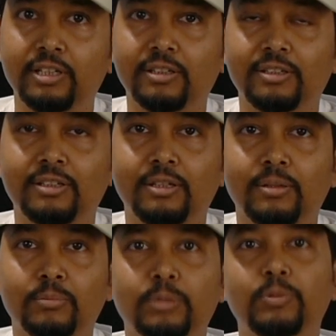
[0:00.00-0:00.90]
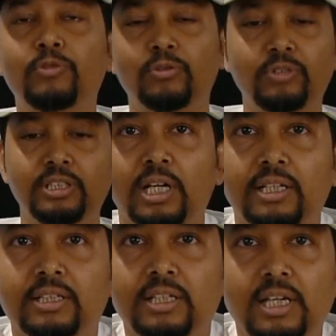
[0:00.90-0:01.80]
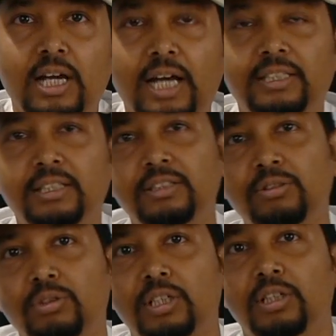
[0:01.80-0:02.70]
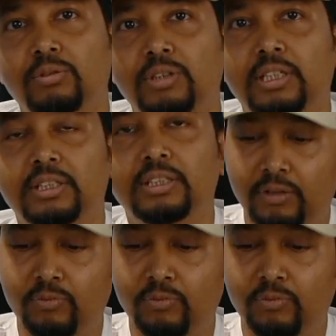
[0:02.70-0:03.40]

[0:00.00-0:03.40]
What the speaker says: Air. But before we do that, I just need to tell you that